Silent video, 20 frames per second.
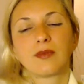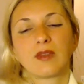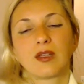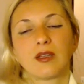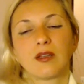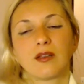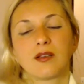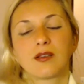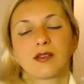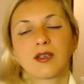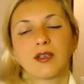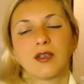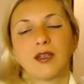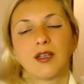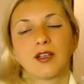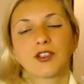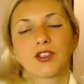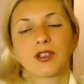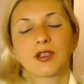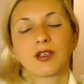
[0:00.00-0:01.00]
This
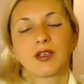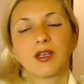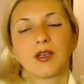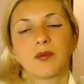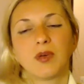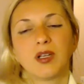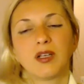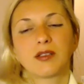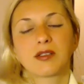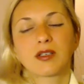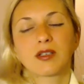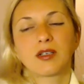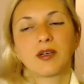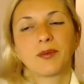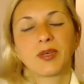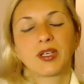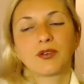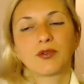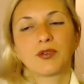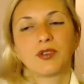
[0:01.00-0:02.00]
connection cable is
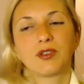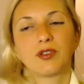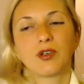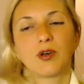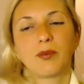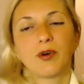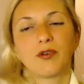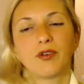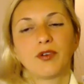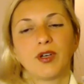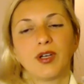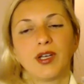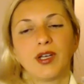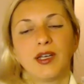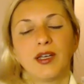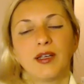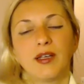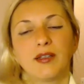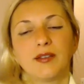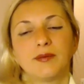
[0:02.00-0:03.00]
coming to the top of your
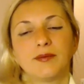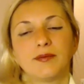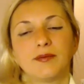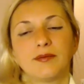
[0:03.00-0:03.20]
head.